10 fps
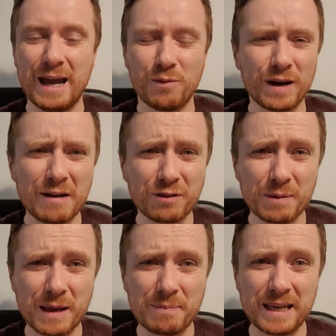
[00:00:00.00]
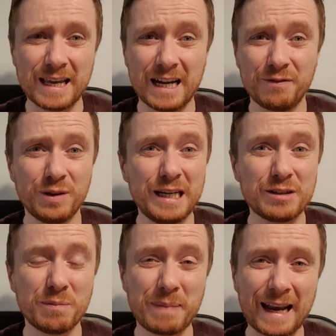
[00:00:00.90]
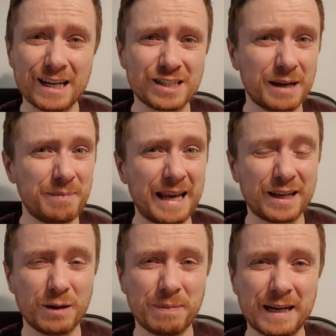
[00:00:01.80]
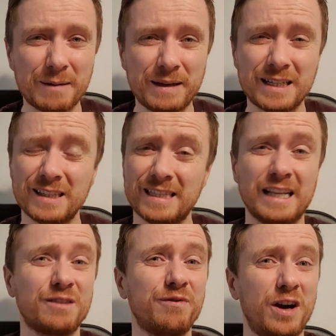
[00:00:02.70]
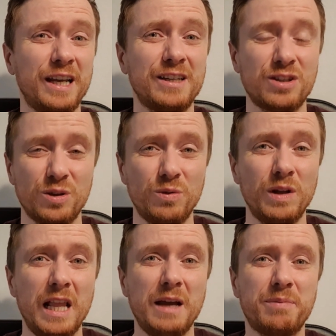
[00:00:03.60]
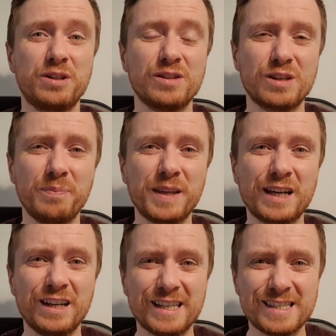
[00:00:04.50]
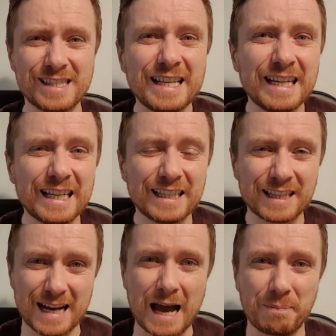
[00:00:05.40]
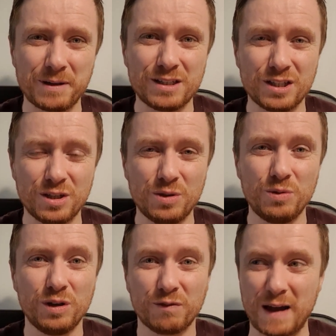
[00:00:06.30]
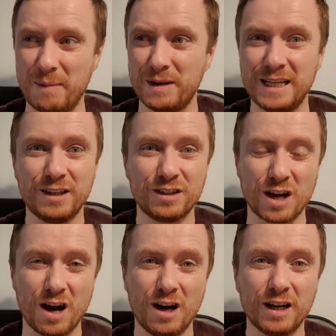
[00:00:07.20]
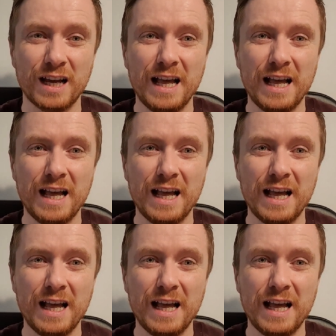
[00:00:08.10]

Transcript: Whatever it may be. And if you need to embellish and make it up a little bit, that's fine too. But just something kind of silly that happened to you, your family, your dog,